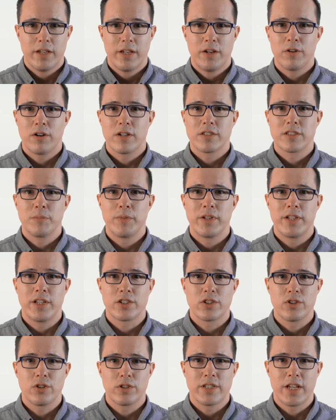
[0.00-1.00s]
Here are some
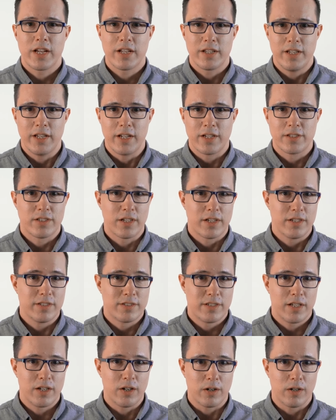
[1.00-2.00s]
additional techniques to
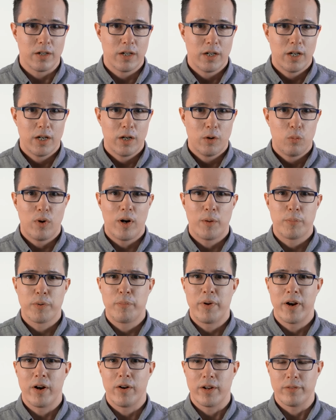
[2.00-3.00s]
consider while
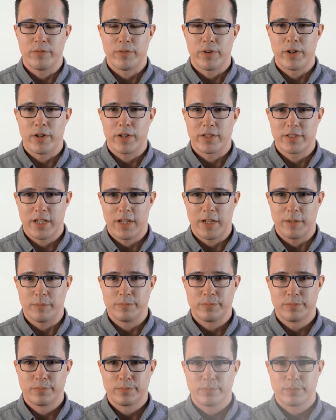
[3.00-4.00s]
preparing for your exam.